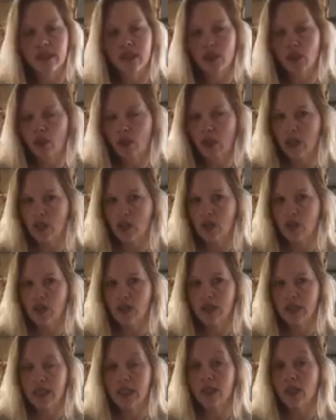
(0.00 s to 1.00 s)

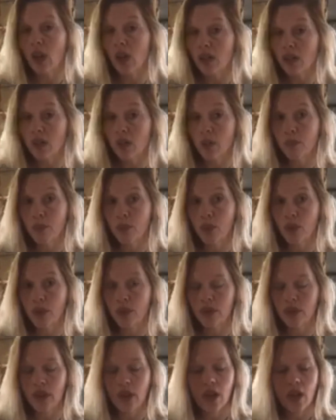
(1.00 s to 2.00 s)
situations is also
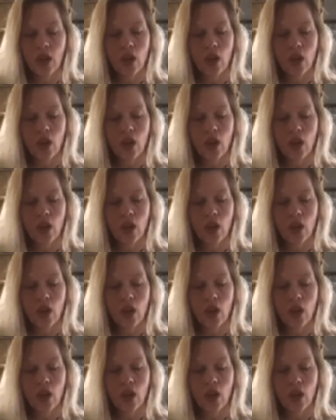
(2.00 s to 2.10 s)
important.